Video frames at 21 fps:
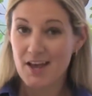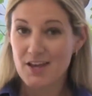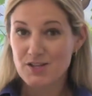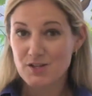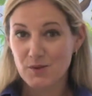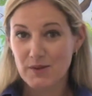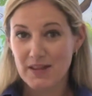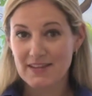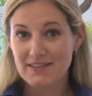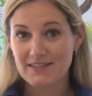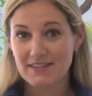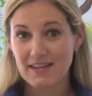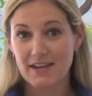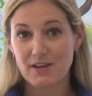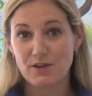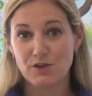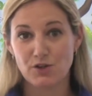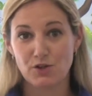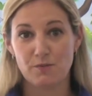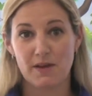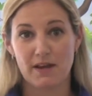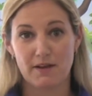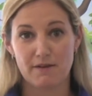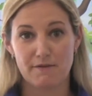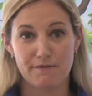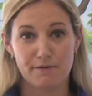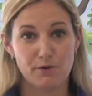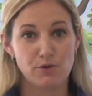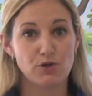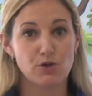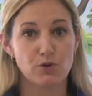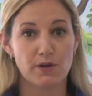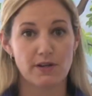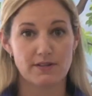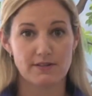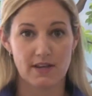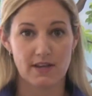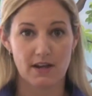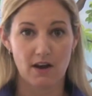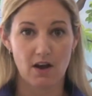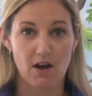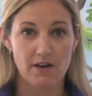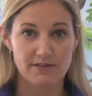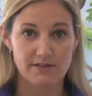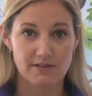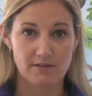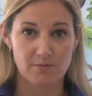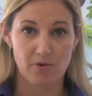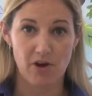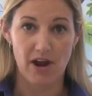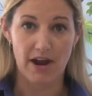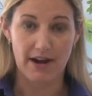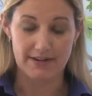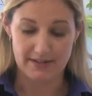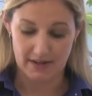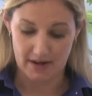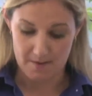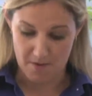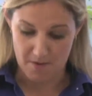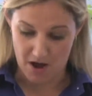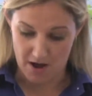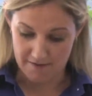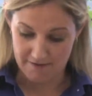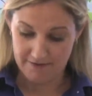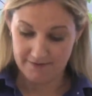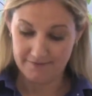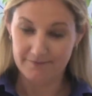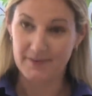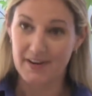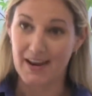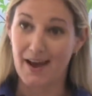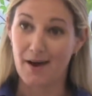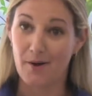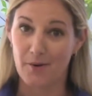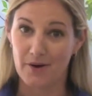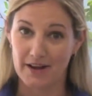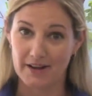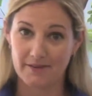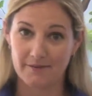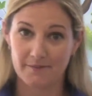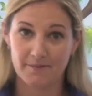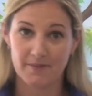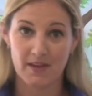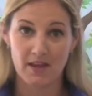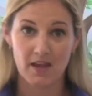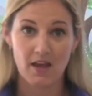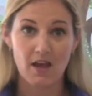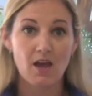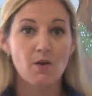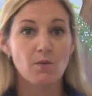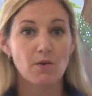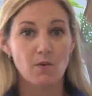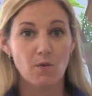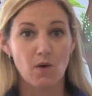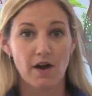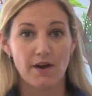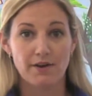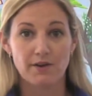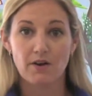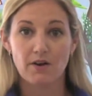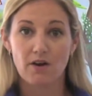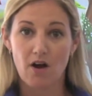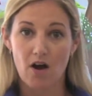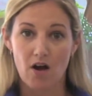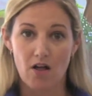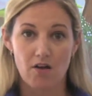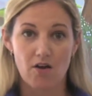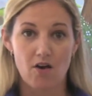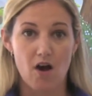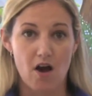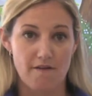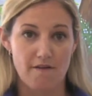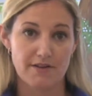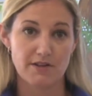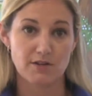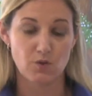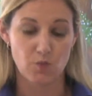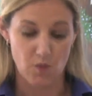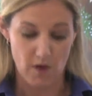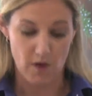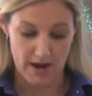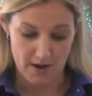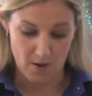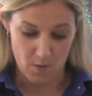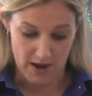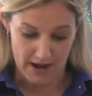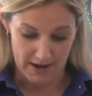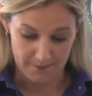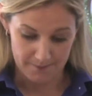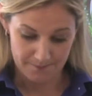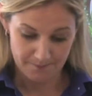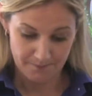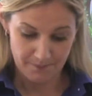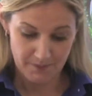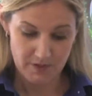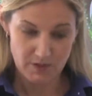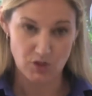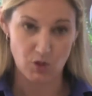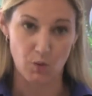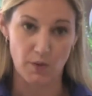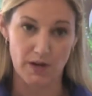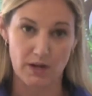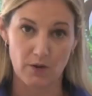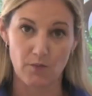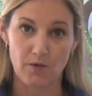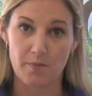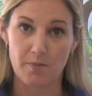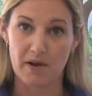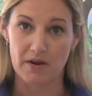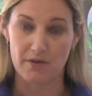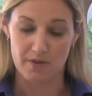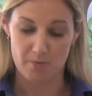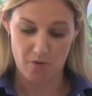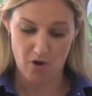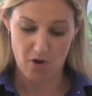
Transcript: So let's say you do make a food choice that causes a bracket to come off. Now what? We want you to call our office right away so we can repair the